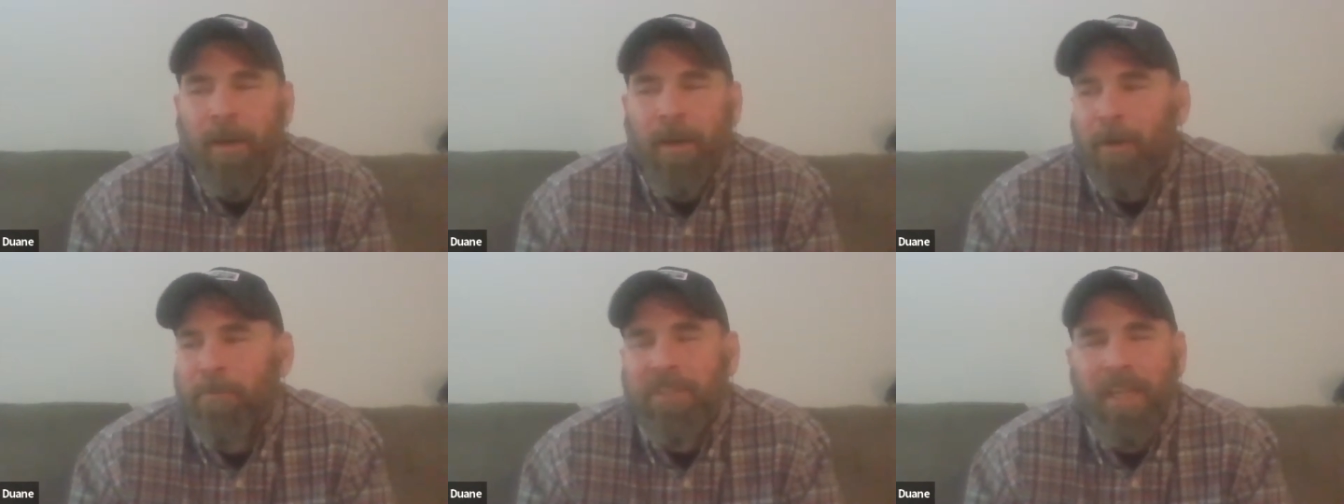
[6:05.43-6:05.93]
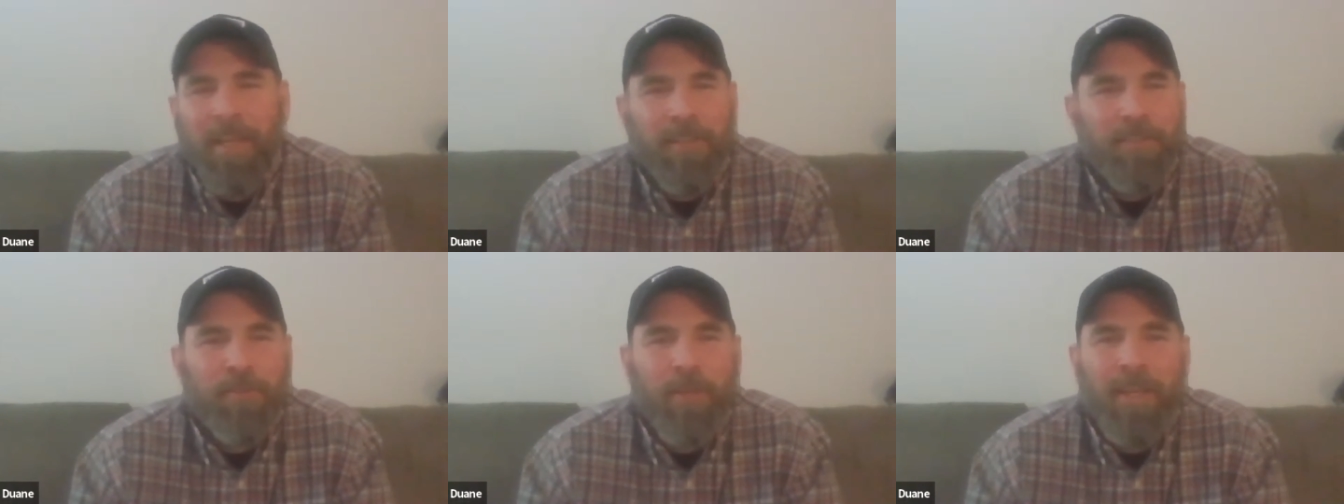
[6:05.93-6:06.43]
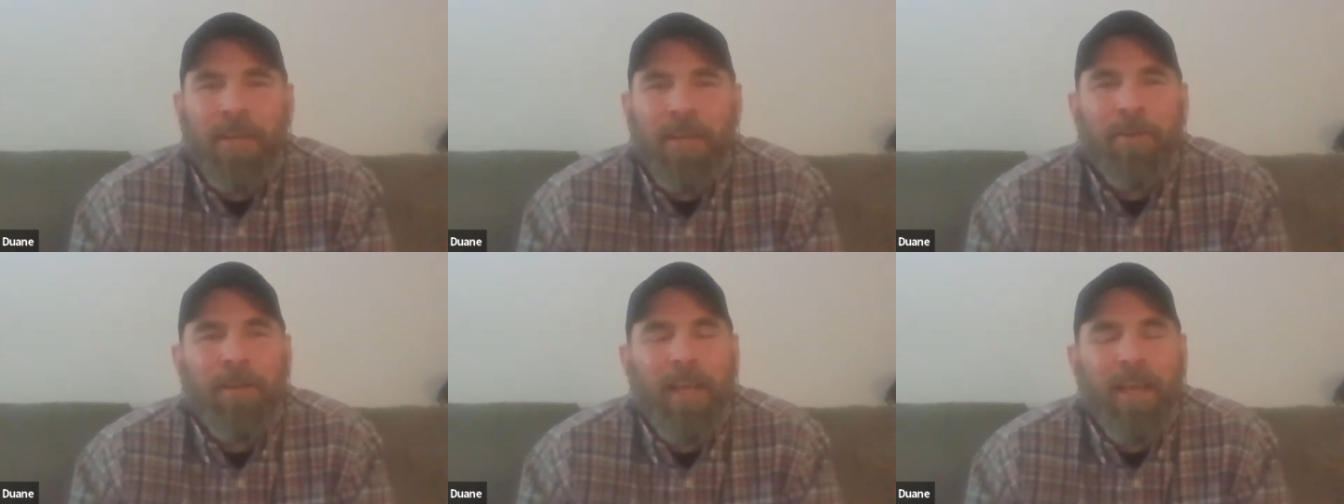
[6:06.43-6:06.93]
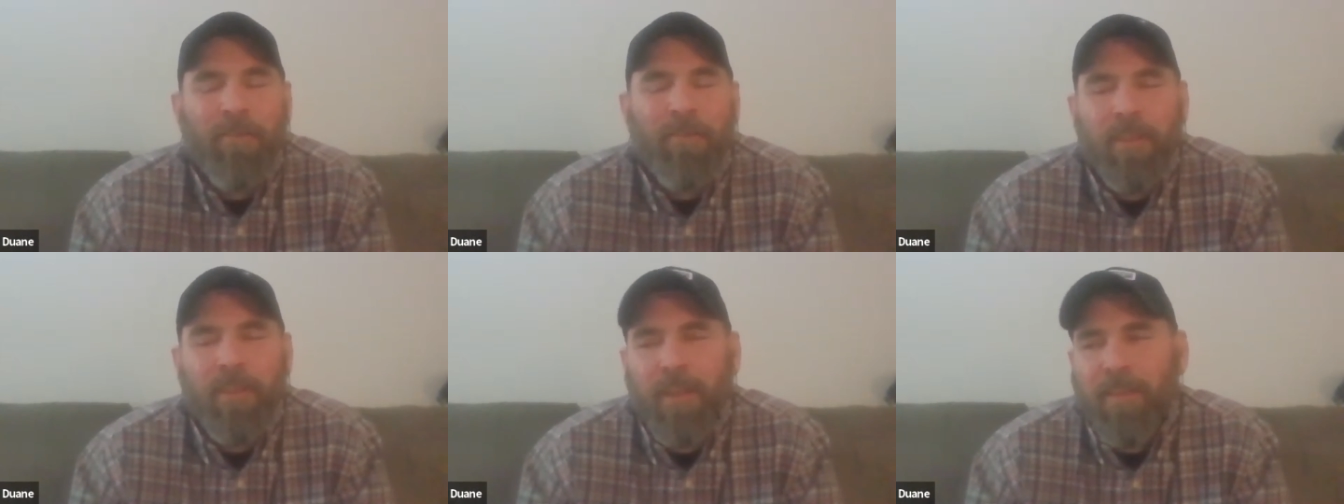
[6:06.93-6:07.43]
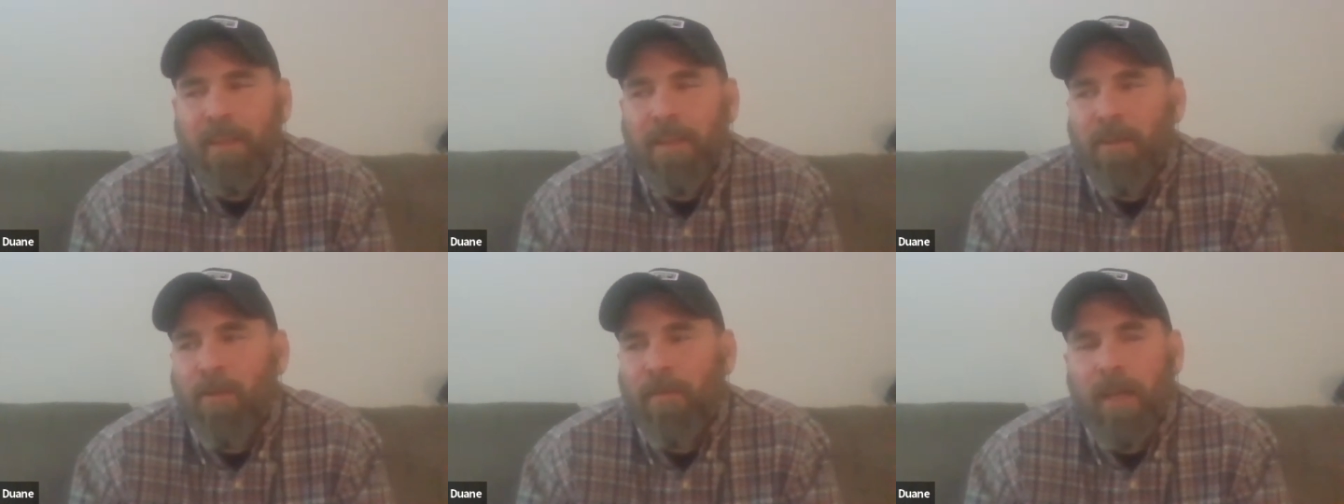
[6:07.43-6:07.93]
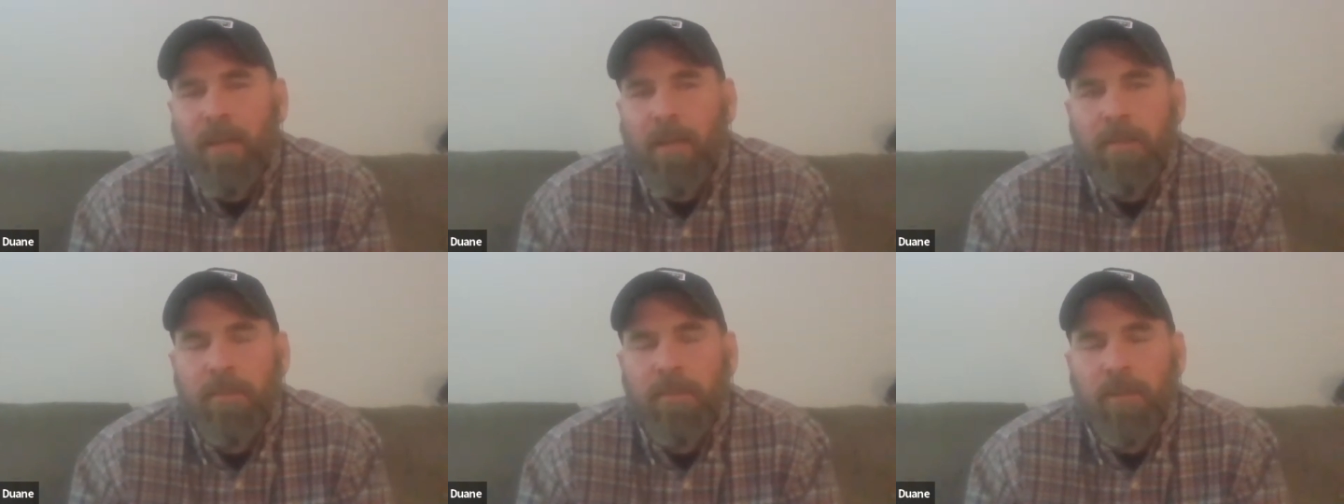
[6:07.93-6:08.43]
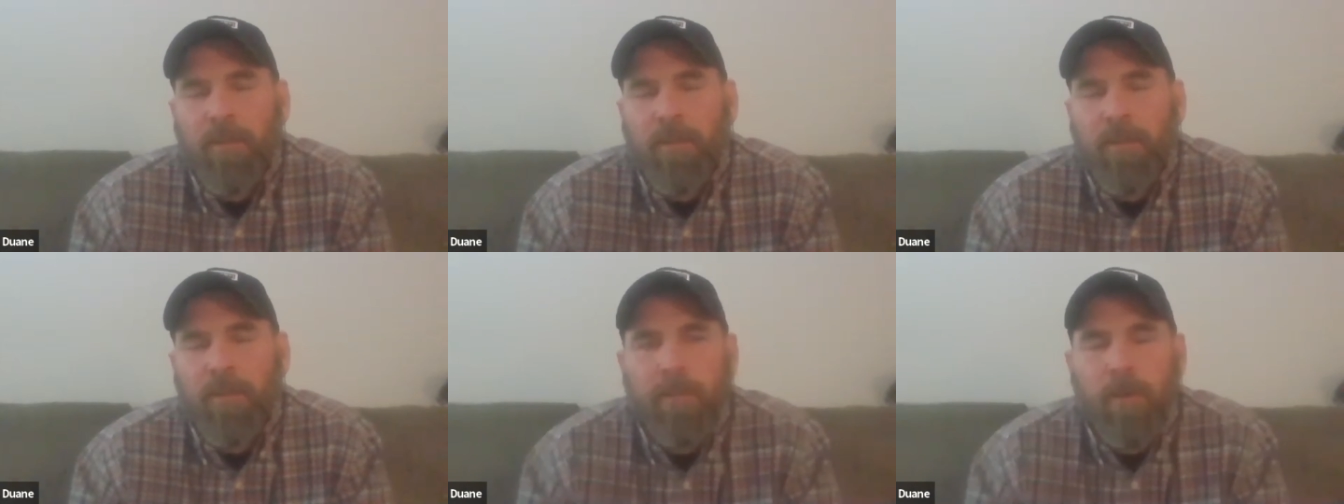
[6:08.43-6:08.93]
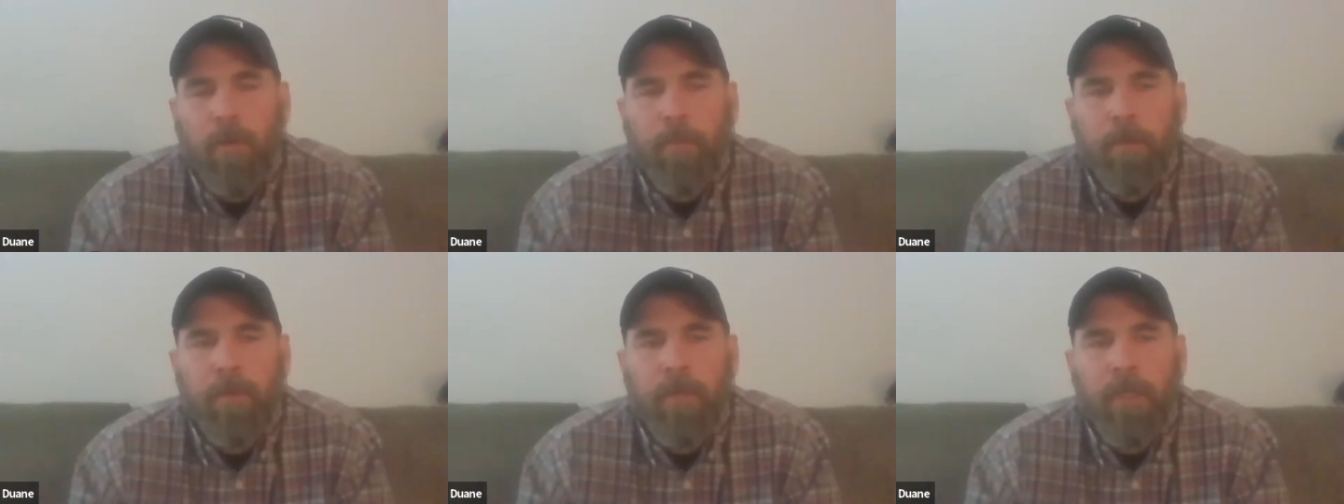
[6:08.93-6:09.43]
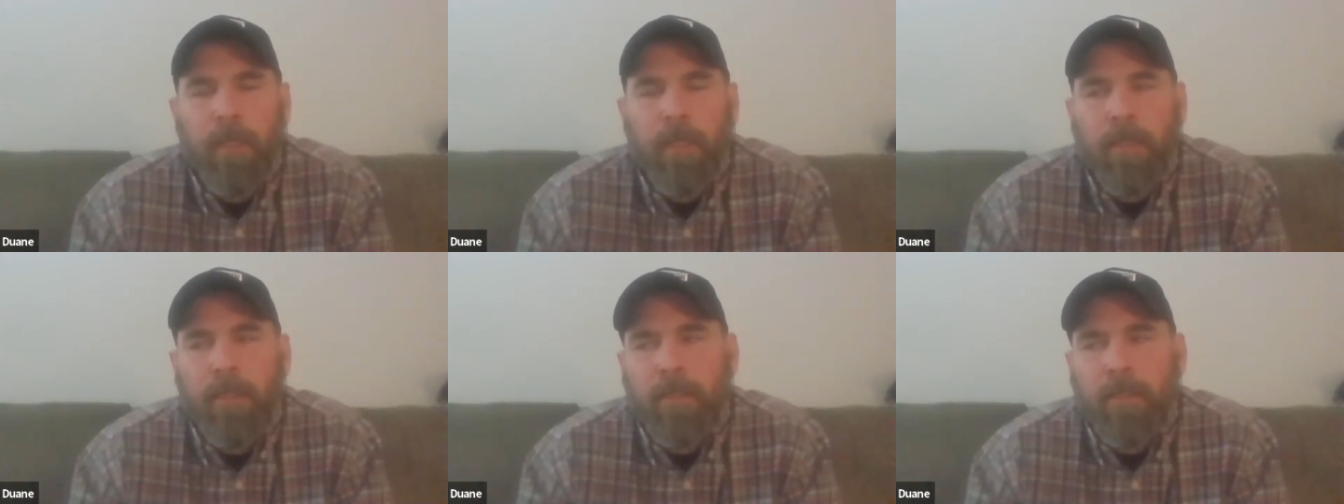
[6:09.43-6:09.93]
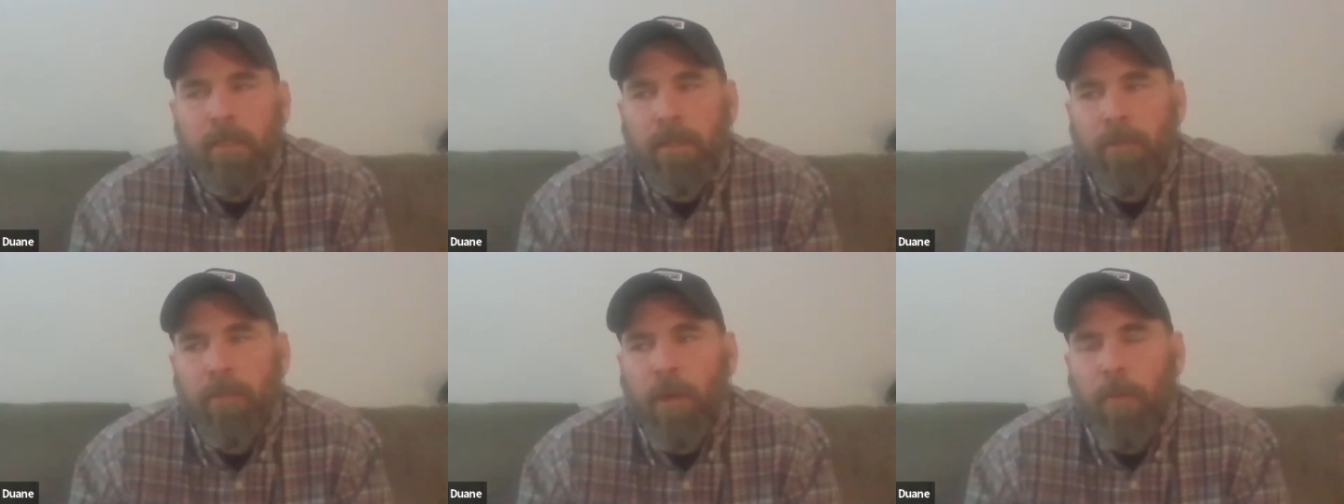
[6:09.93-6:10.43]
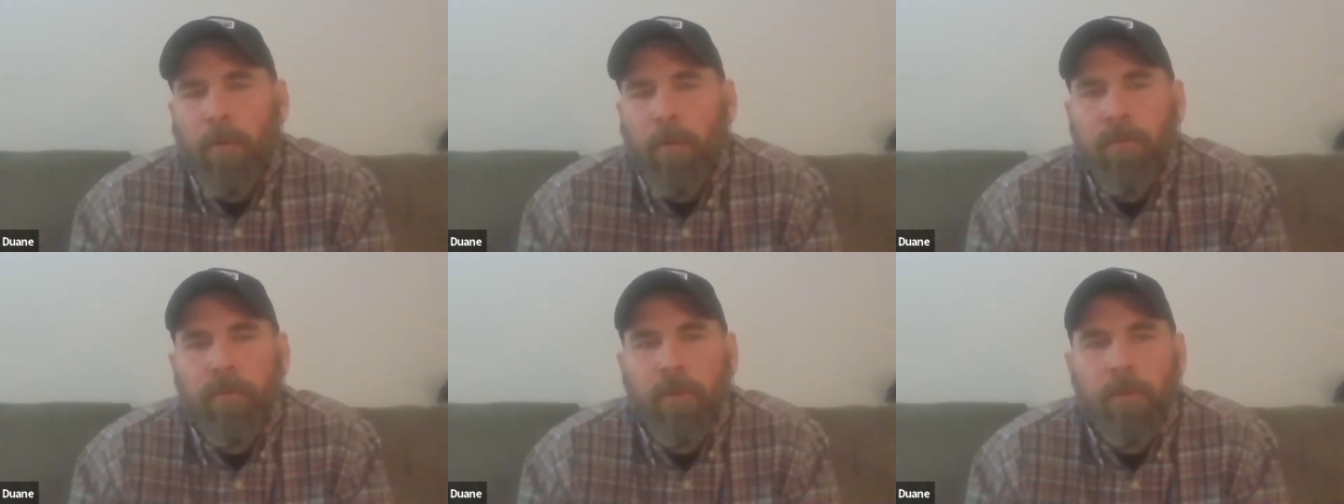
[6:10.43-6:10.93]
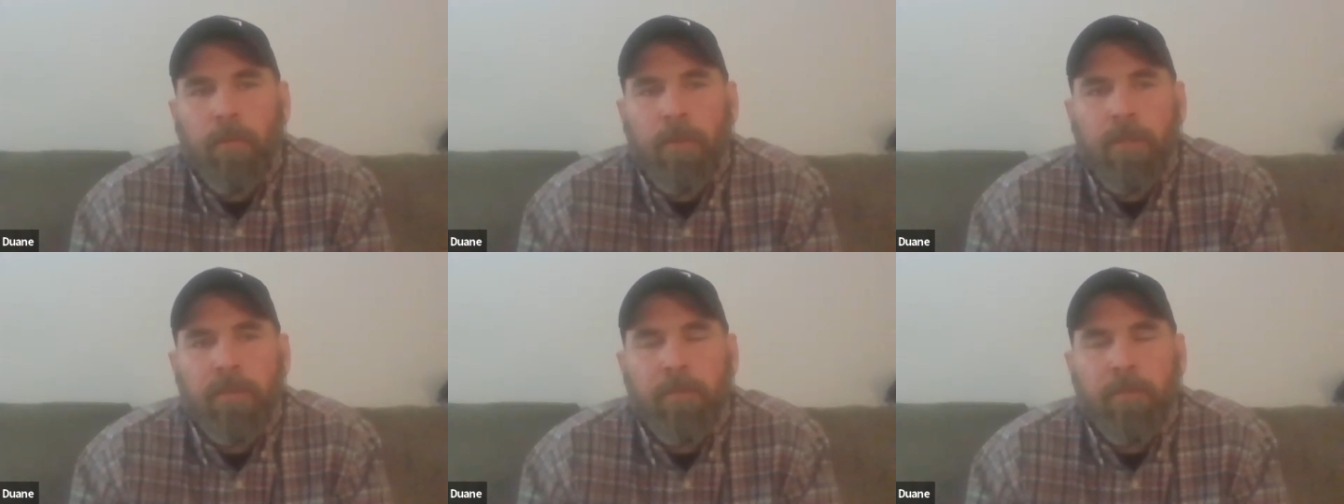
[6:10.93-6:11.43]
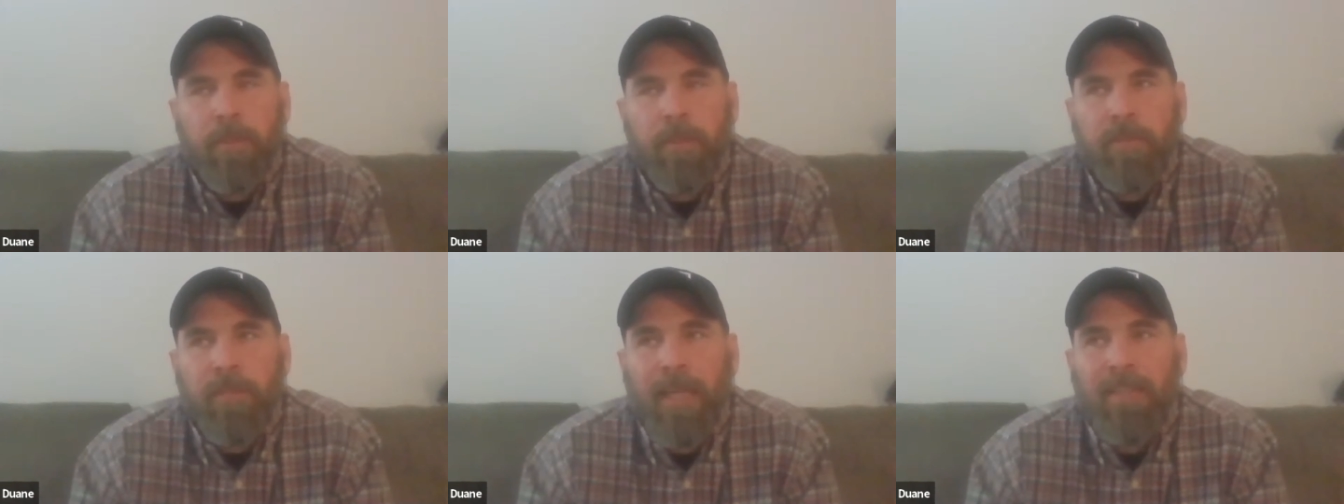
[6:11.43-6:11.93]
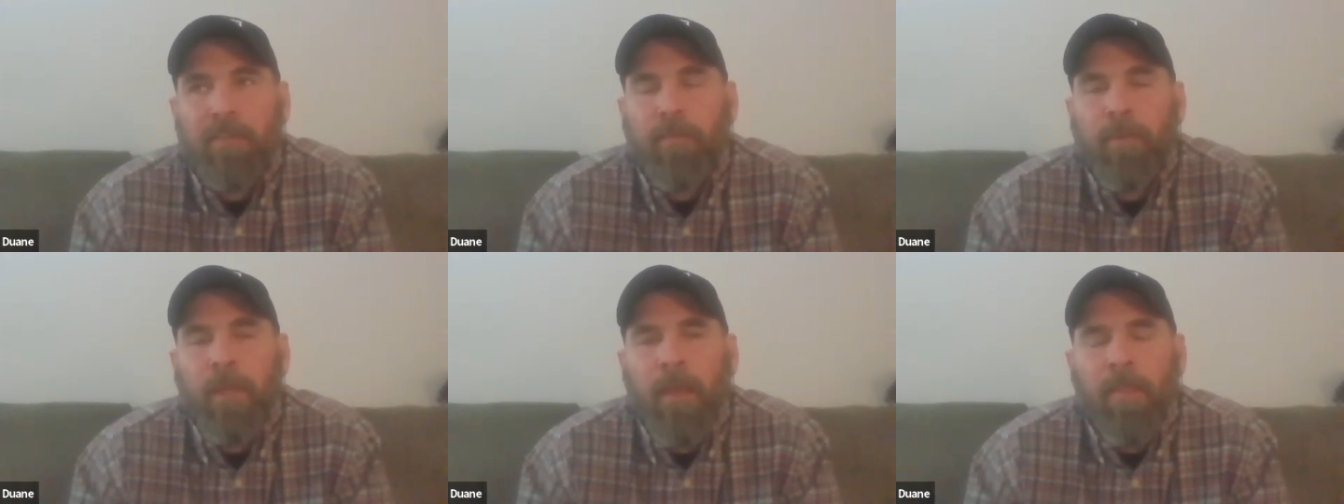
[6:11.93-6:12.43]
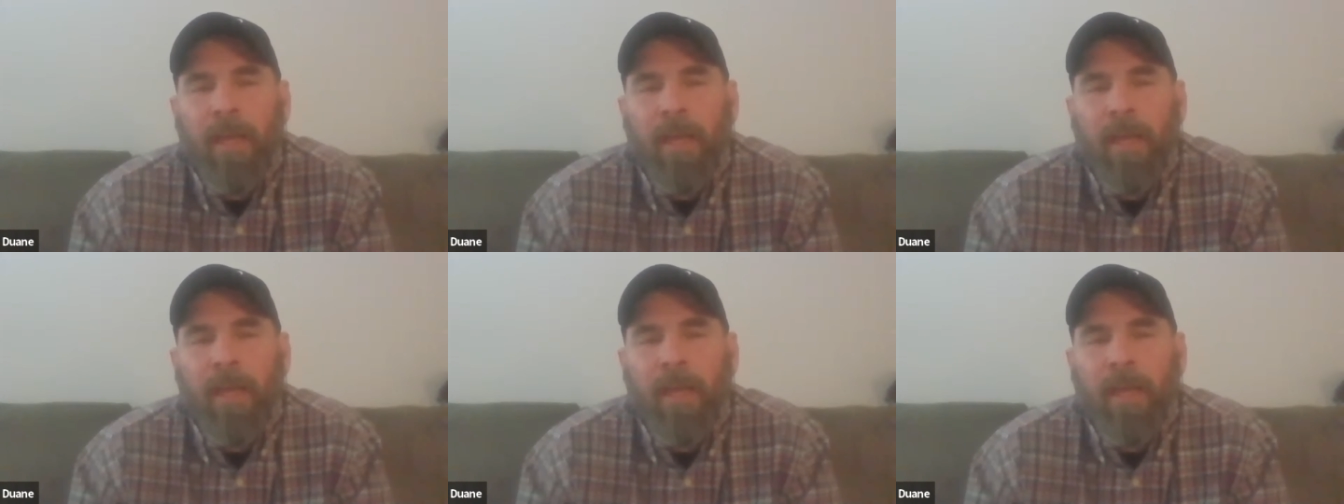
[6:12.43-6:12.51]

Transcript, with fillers: Um, stay on trail, everything that Novak is always harping on. And uh, we harp on it for good reason, because that's, the,